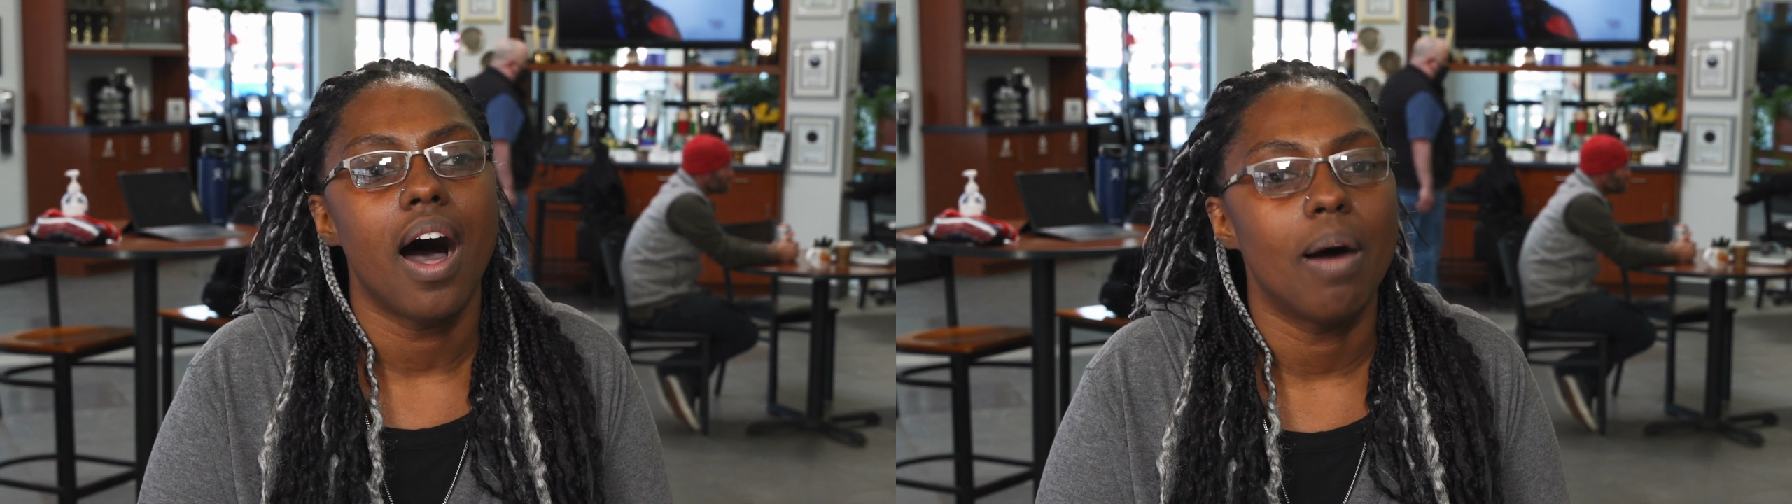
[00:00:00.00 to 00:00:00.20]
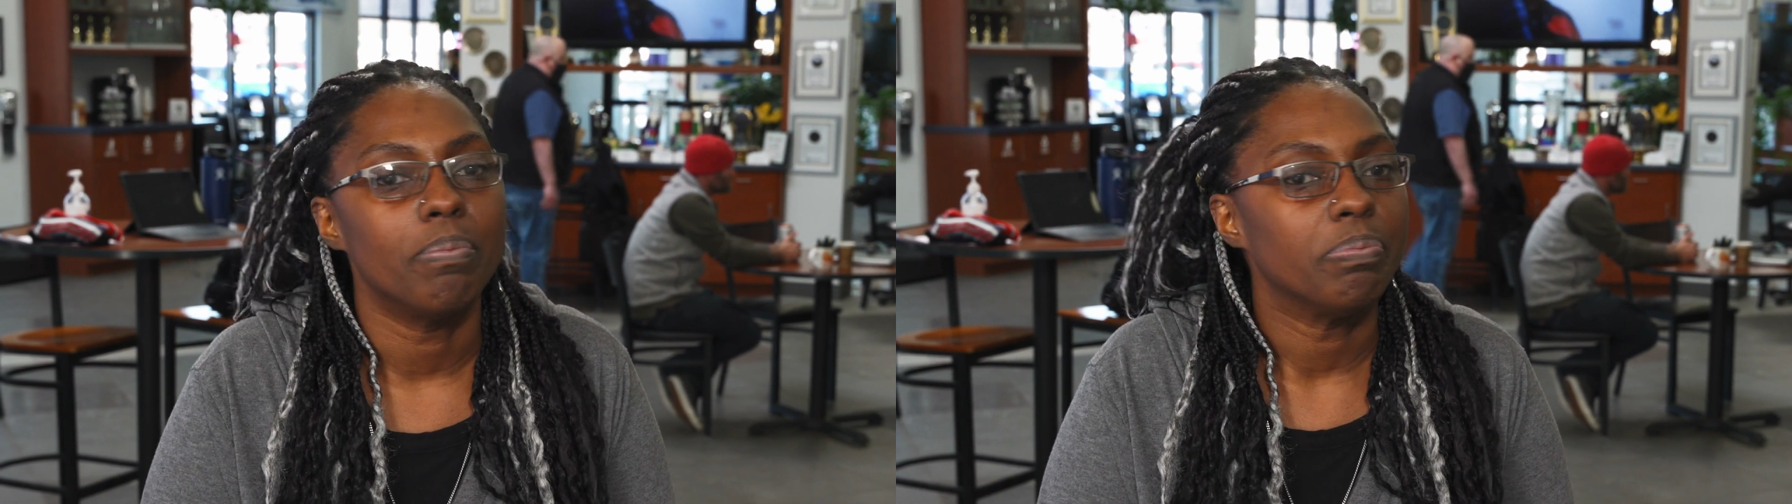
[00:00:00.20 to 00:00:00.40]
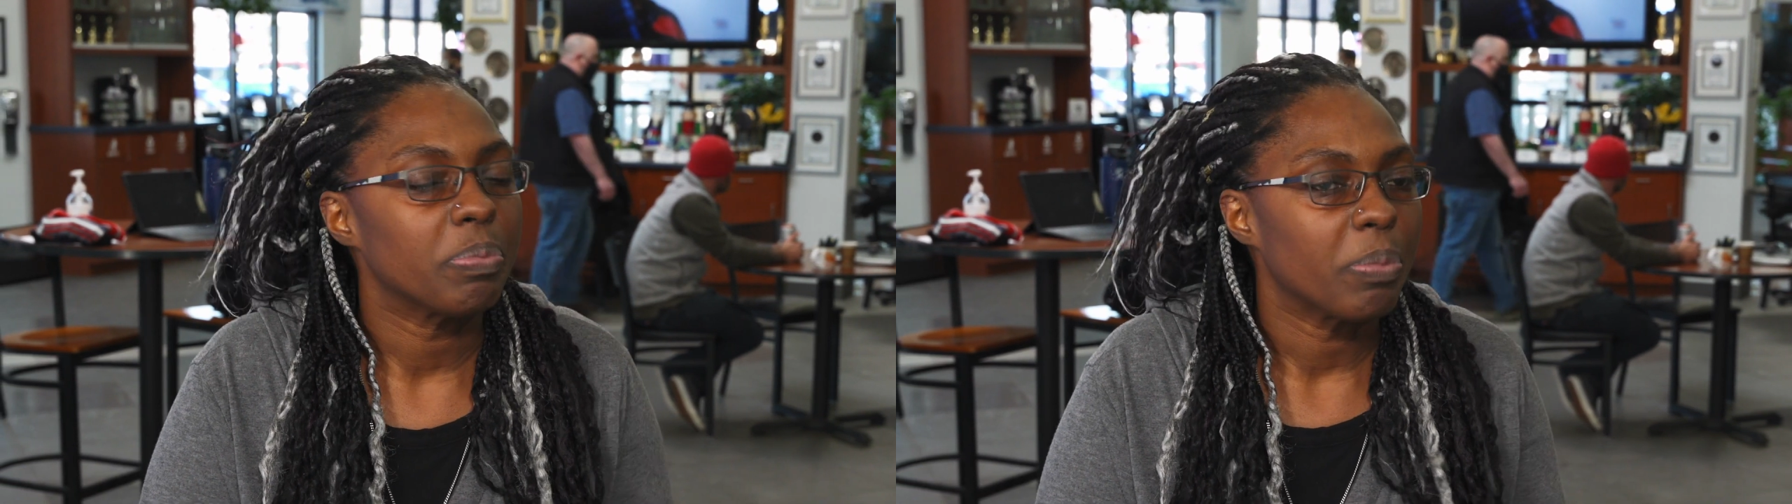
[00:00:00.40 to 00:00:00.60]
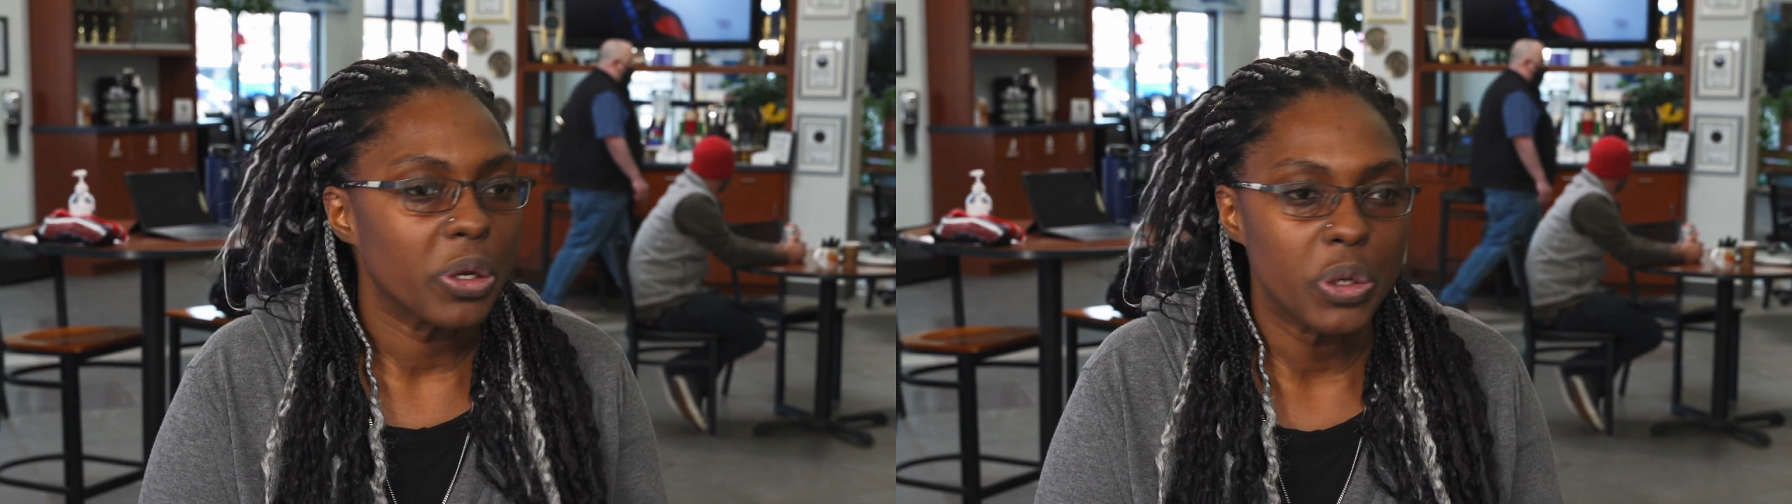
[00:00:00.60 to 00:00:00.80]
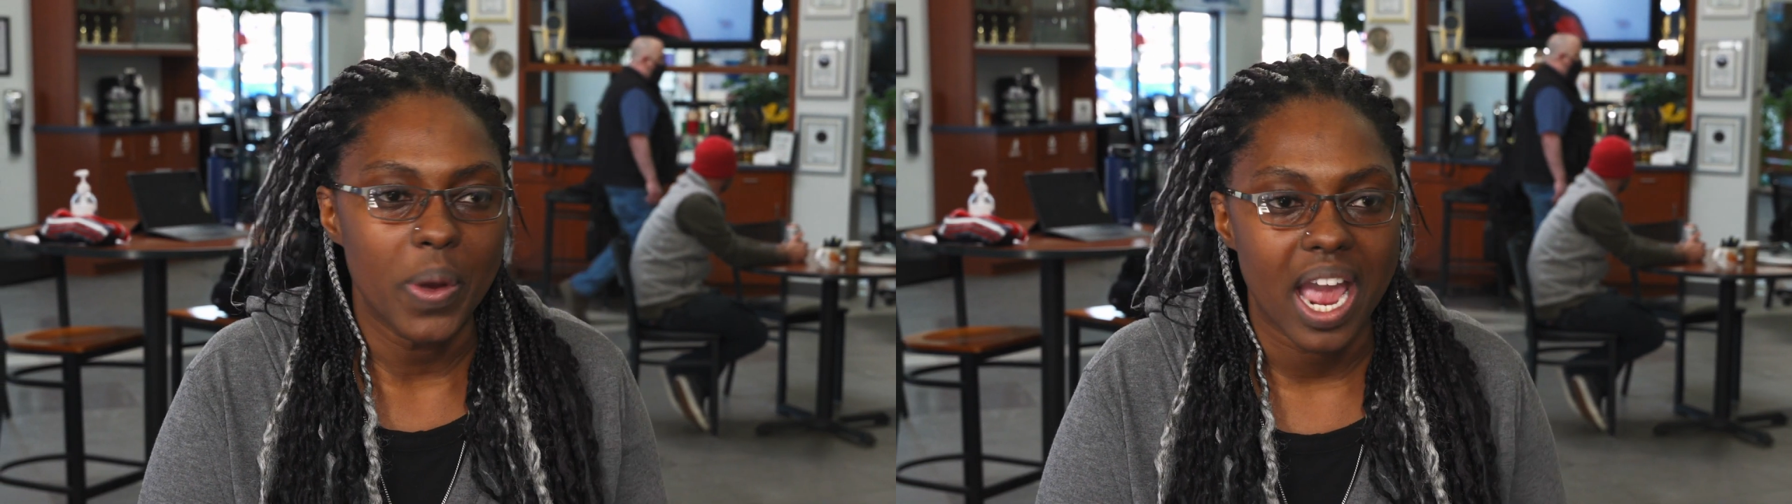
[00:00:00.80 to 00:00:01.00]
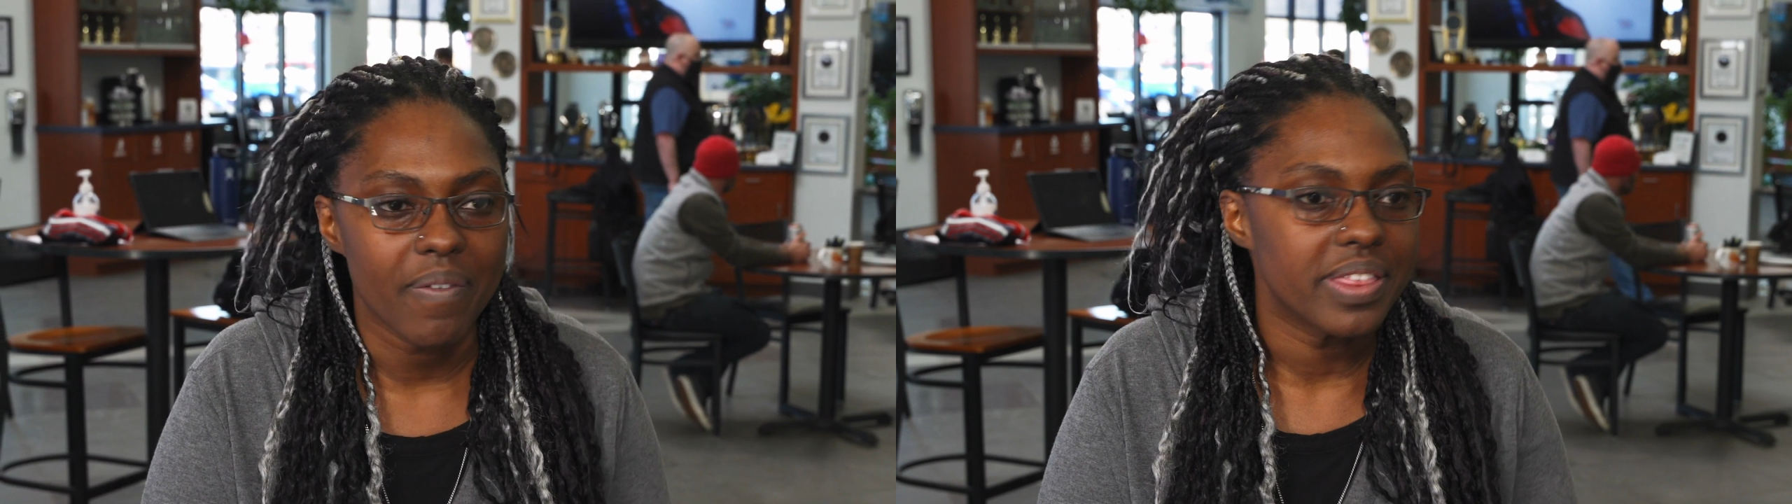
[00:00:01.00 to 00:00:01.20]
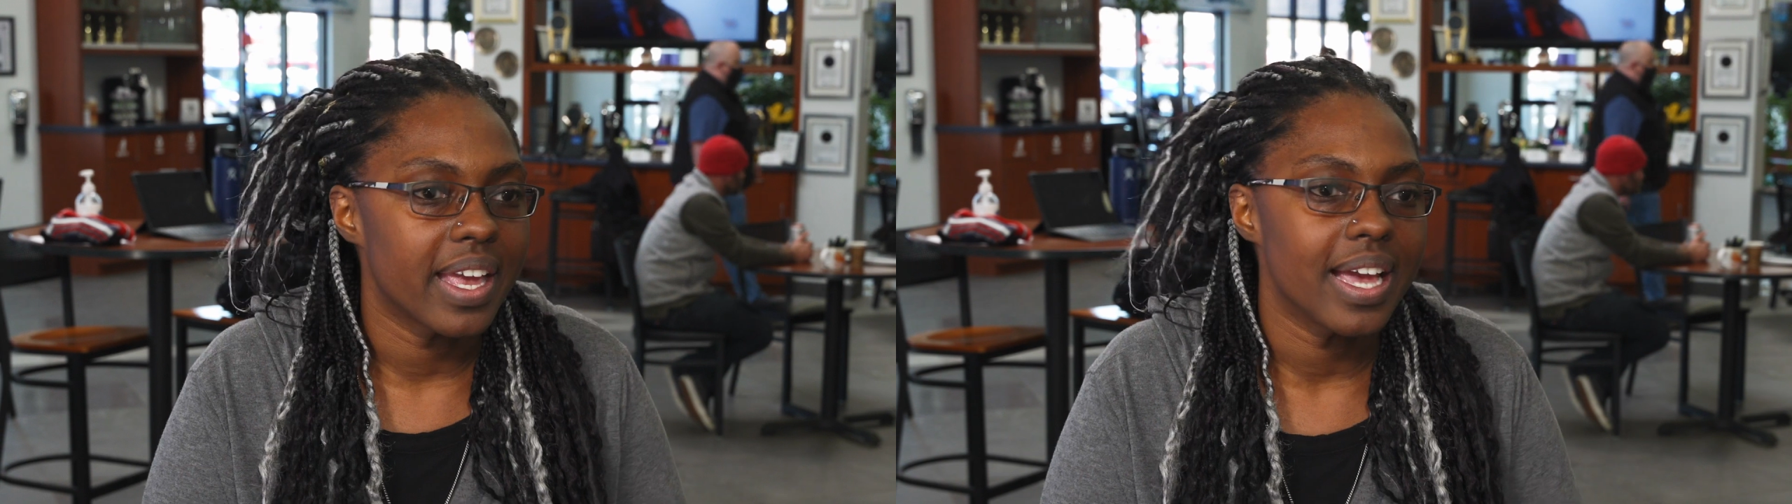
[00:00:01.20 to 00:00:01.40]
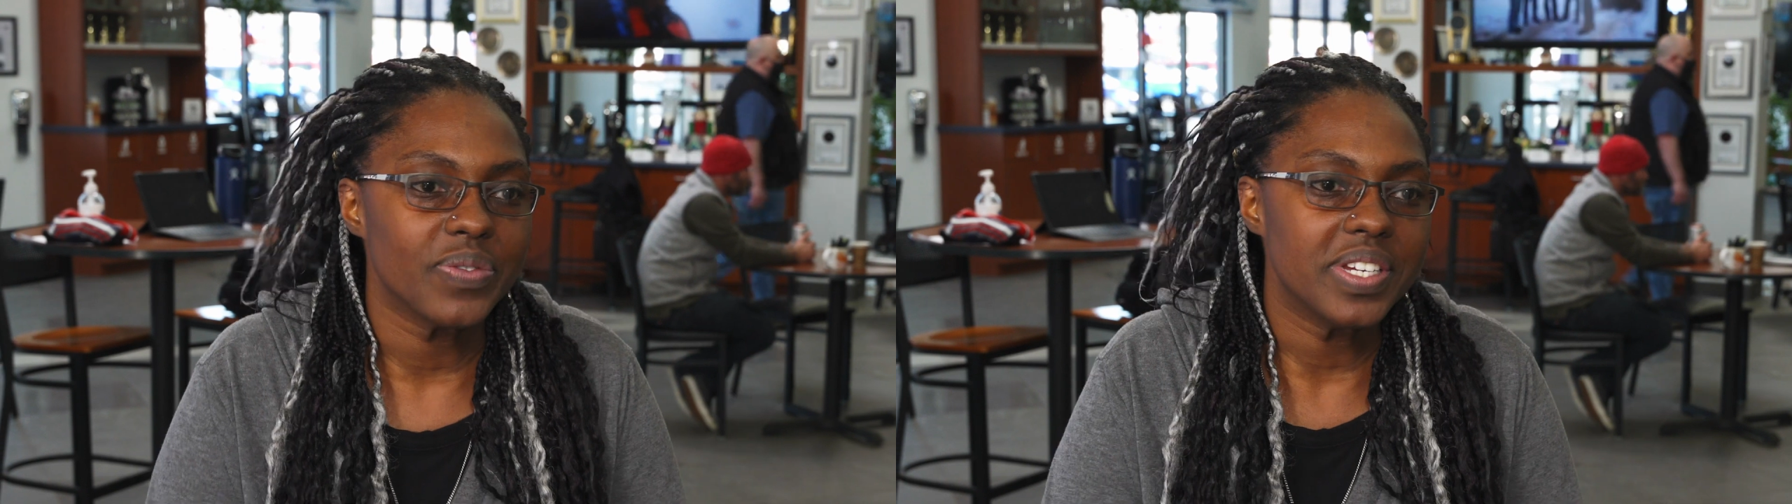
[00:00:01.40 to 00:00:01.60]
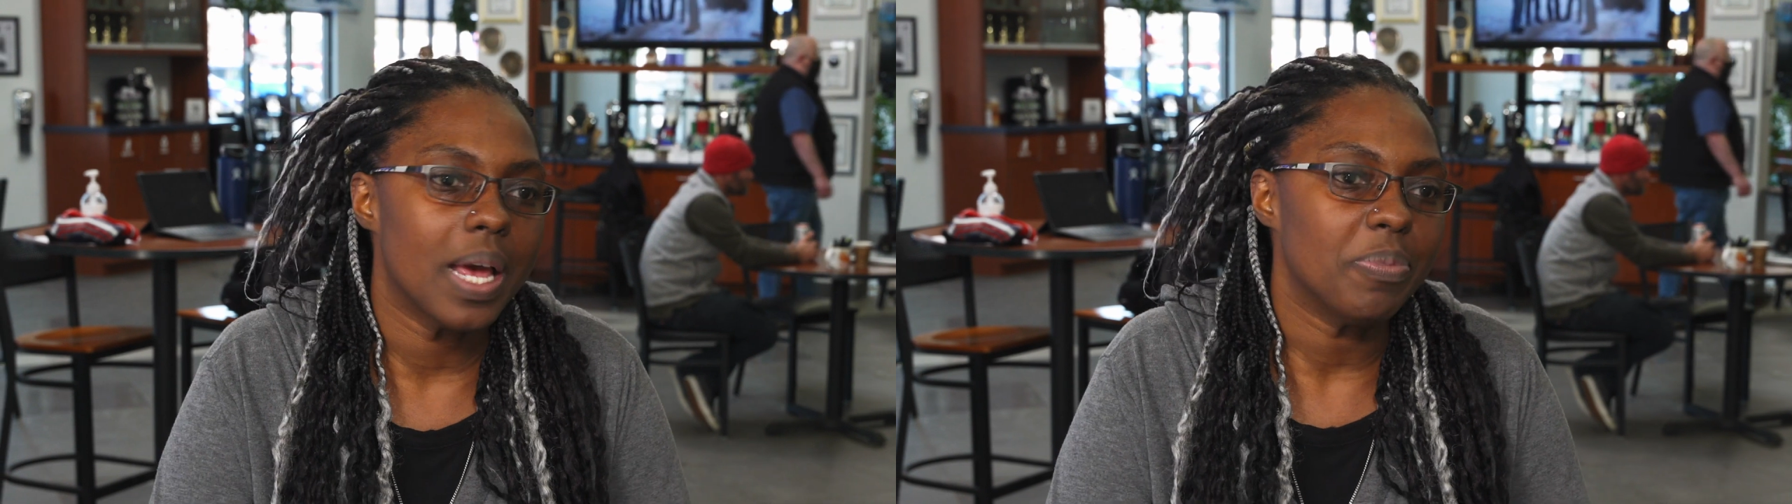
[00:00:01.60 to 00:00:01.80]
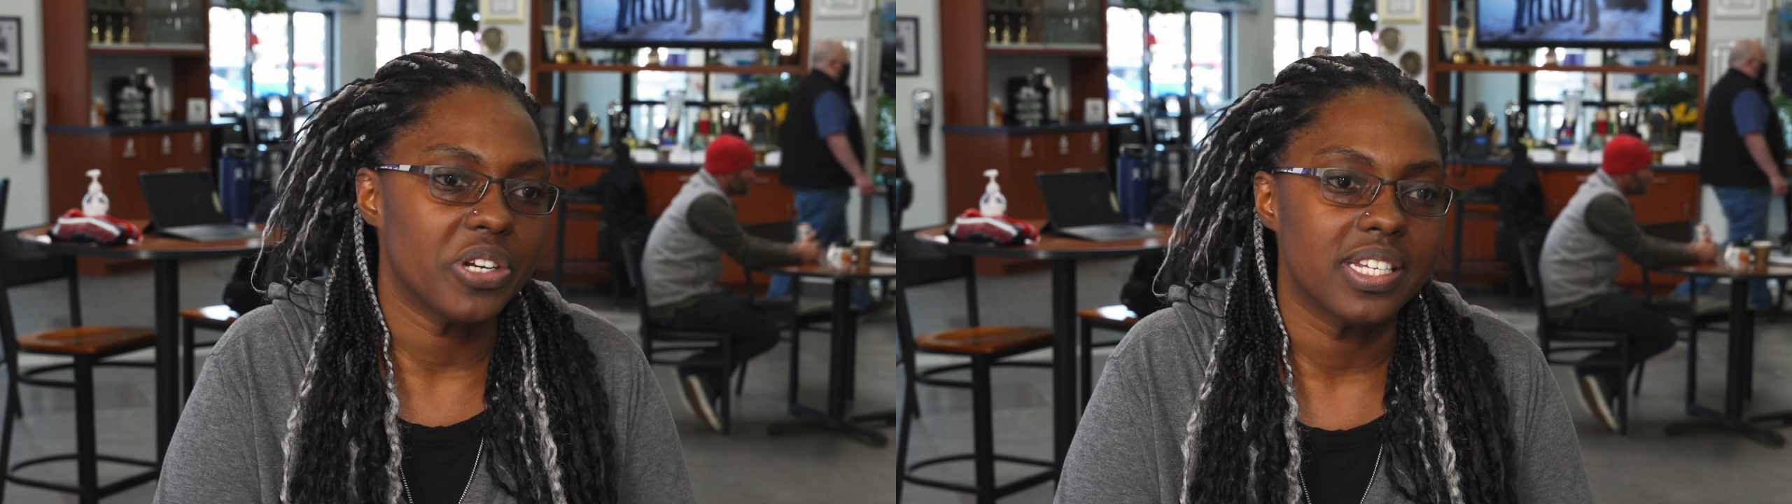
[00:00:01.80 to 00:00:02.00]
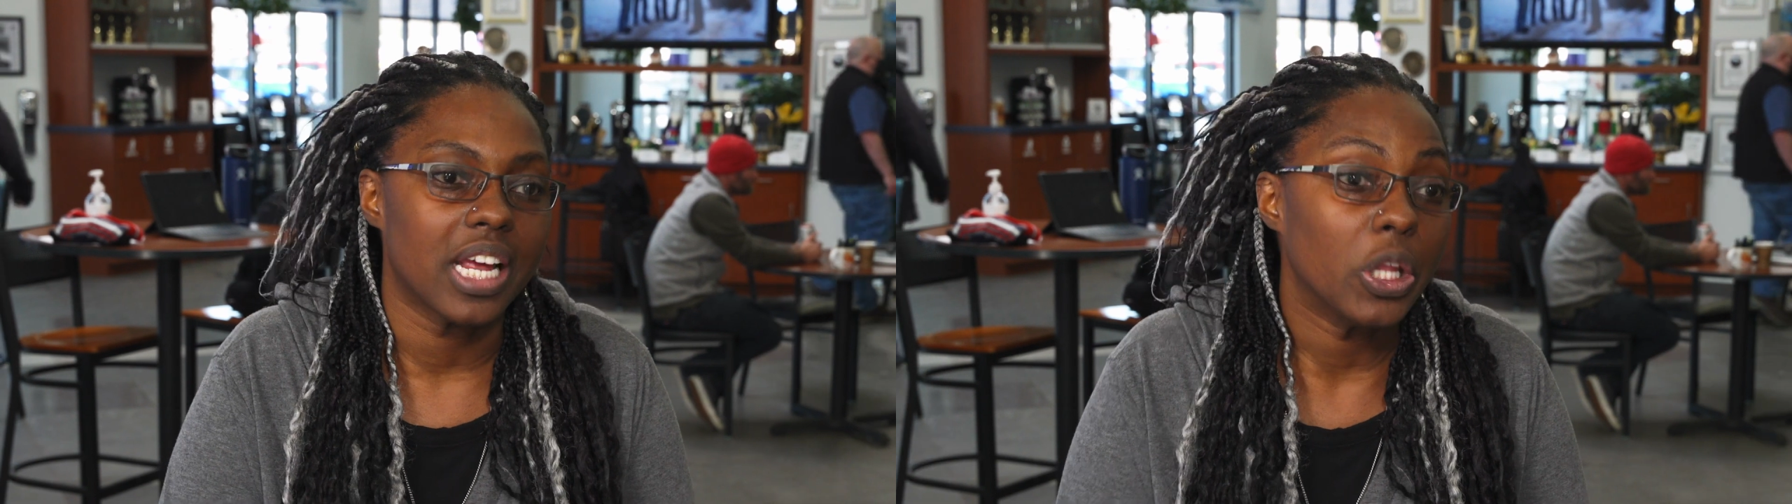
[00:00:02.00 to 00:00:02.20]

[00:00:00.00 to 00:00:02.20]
Um, doing everything as receptionist,